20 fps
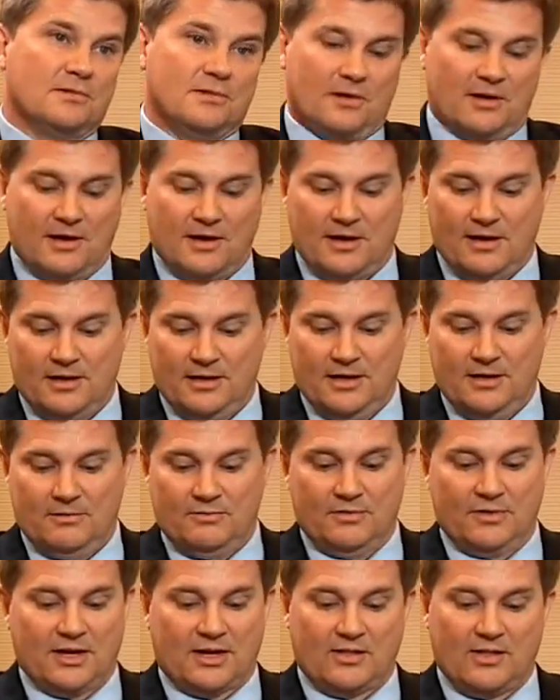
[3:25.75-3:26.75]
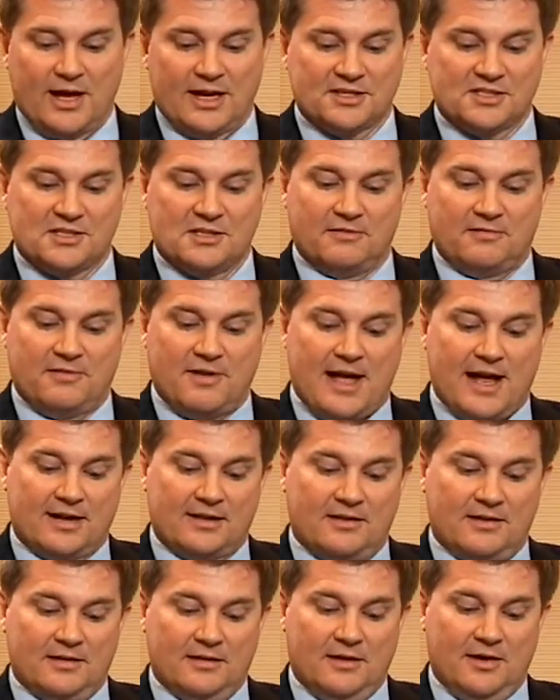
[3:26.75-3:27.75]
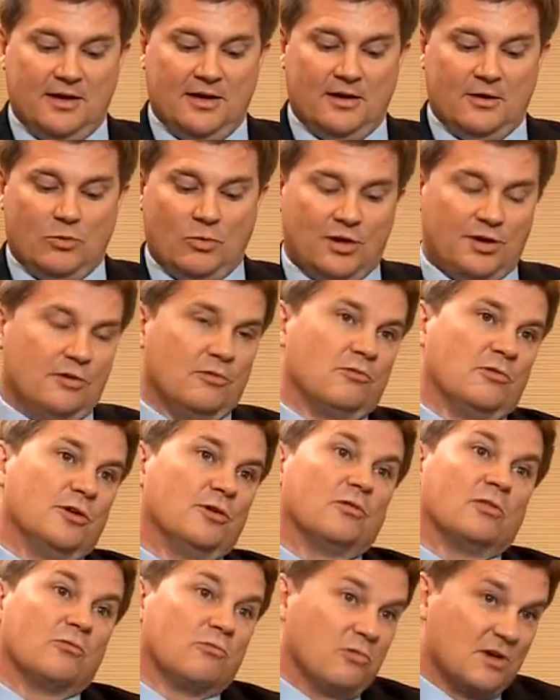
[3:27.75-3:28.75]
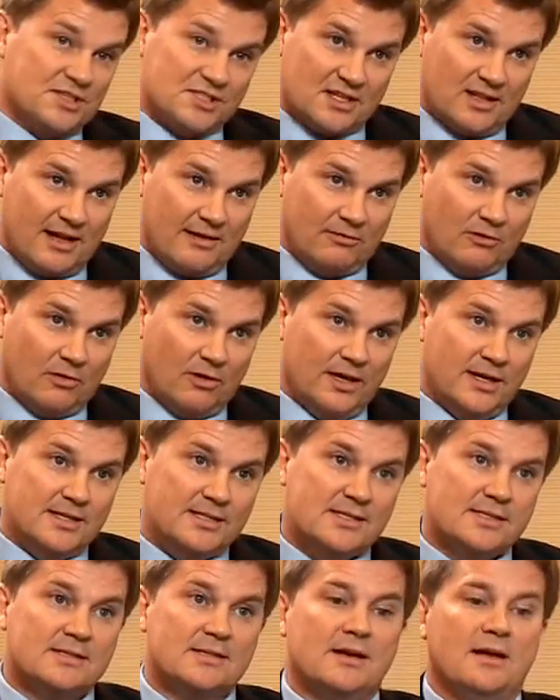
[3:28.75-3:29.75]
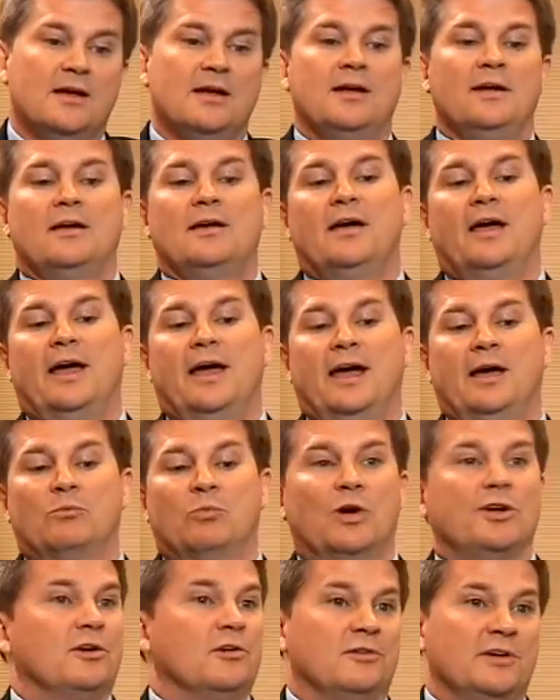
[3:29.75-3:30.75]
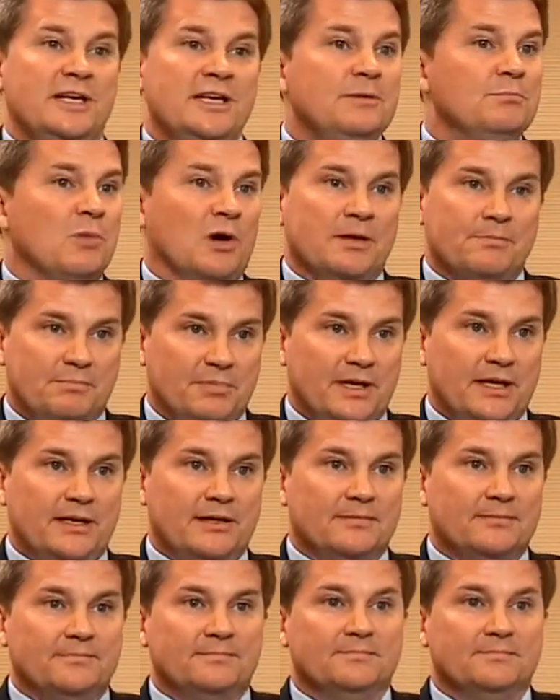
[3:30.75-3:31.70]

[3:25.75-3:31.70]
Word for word: Uh, it neglects the fact that what your real risk level is and what your need might be.